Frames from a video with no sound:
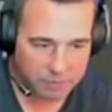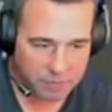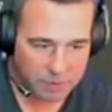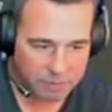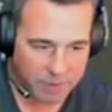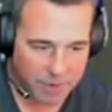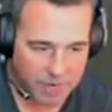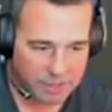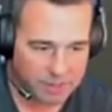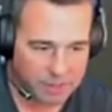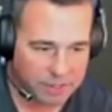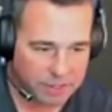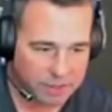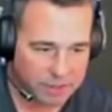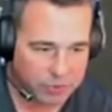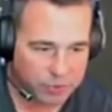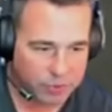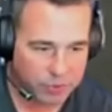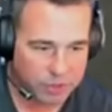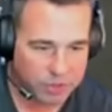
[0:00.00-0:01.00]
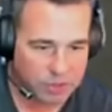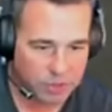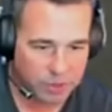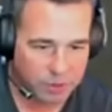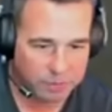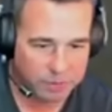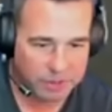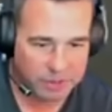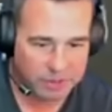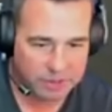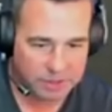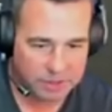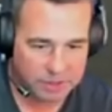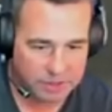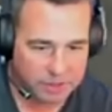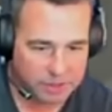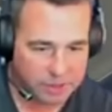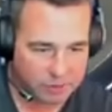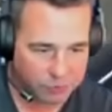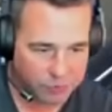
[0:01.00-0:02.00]
Pilot 83 told me this thing's
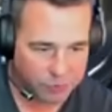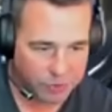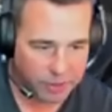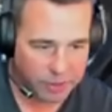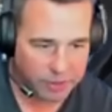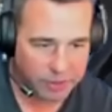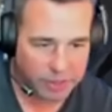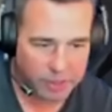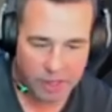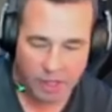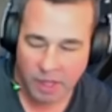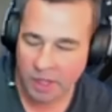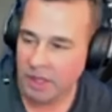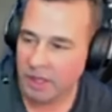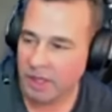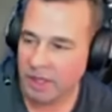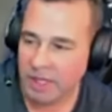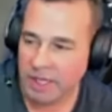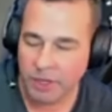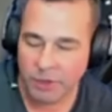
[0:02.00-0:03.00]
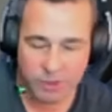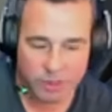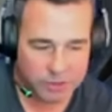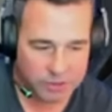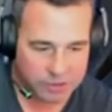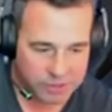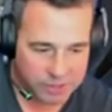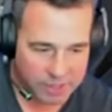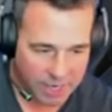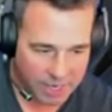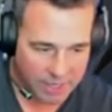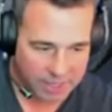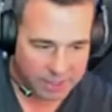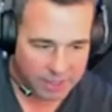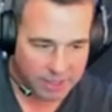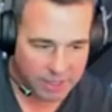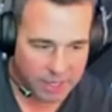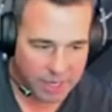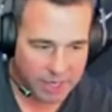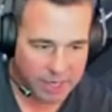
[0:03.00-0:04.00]
like a Ferrari. He is not
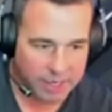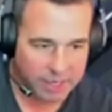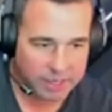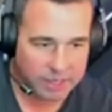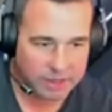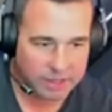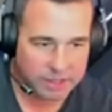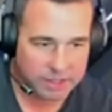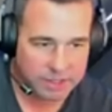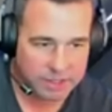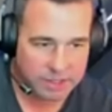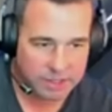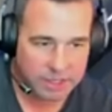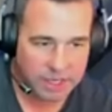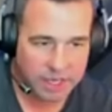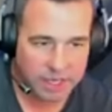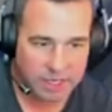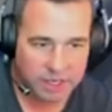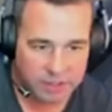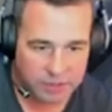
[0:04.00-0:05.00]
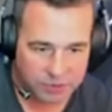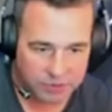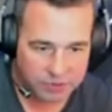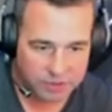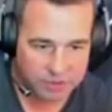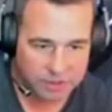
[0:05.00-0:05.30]
lying. This thing handles